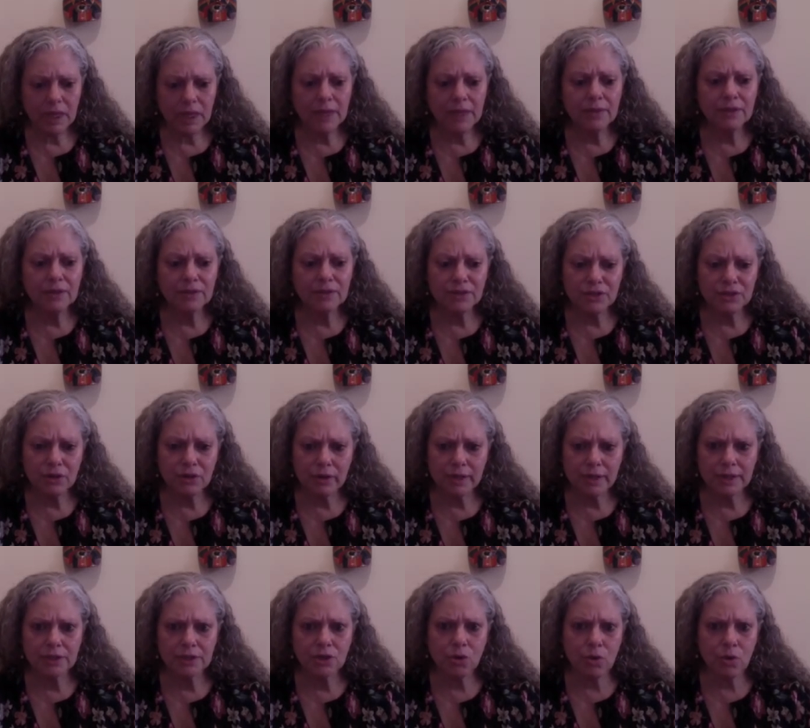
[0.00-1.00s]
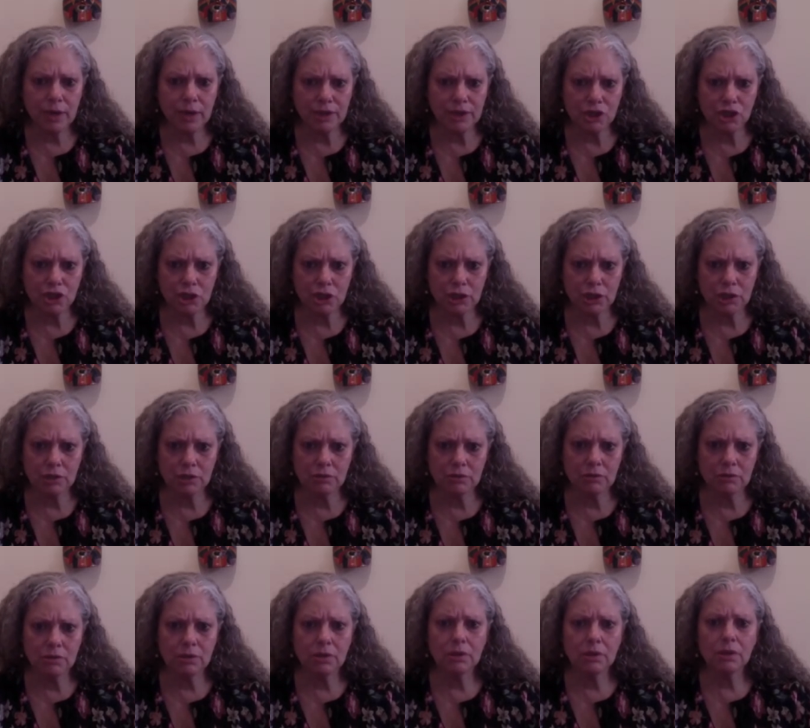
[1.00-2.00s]
they're starting to question
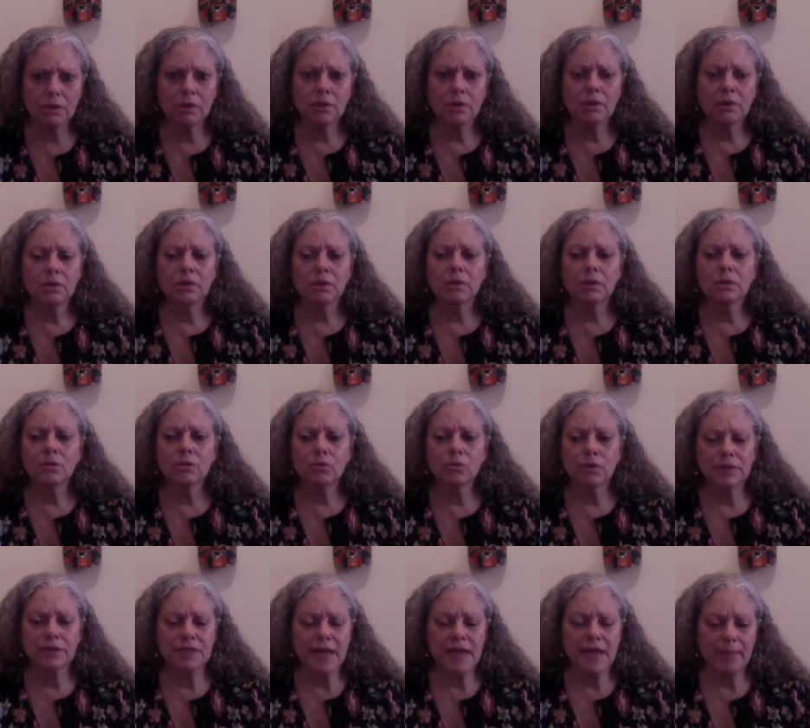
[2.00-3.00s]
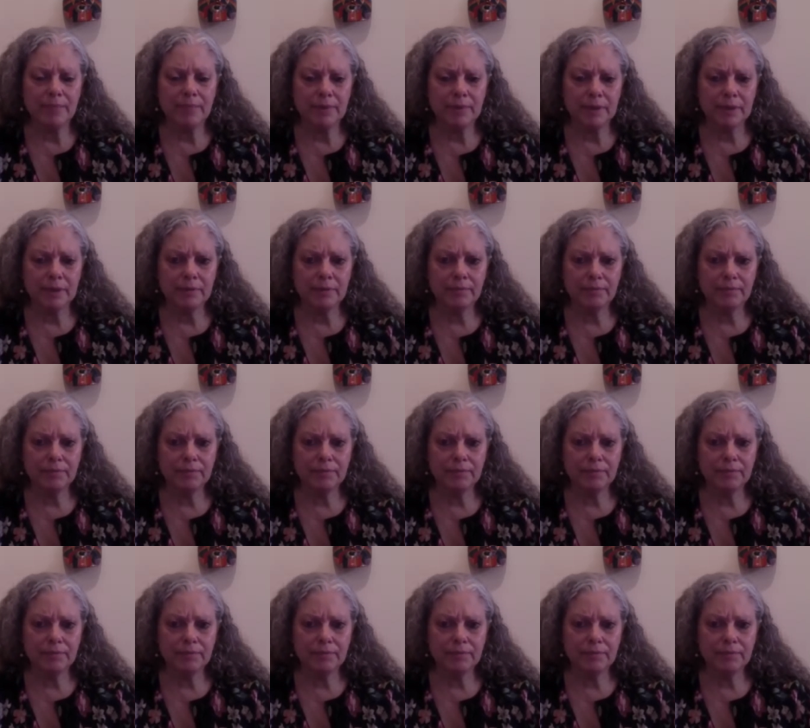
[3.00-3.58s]
what's happening.